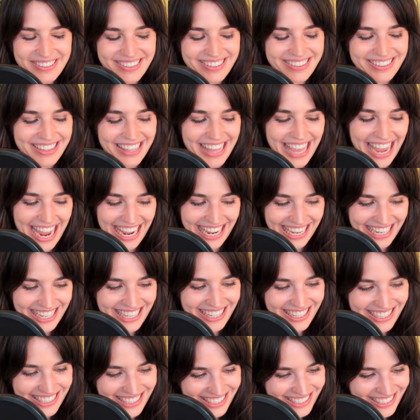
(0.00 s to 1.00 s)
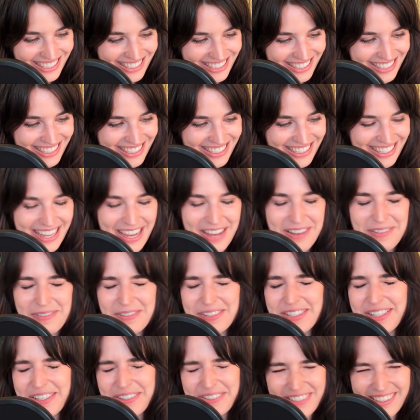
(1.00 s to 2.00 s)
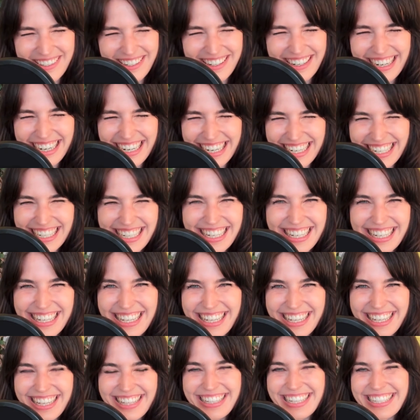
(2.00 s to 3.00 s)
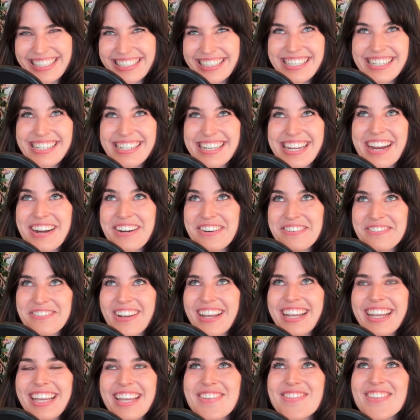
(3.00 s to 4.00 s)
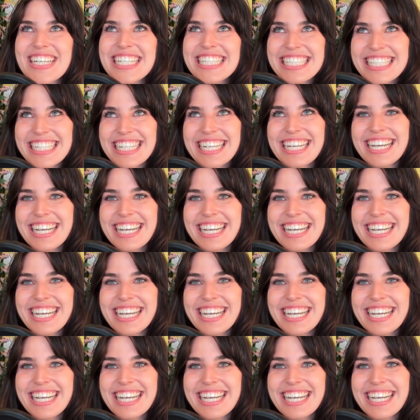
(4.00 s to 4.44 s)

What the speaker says: lake. I'm so sorry. That's a terrifying image.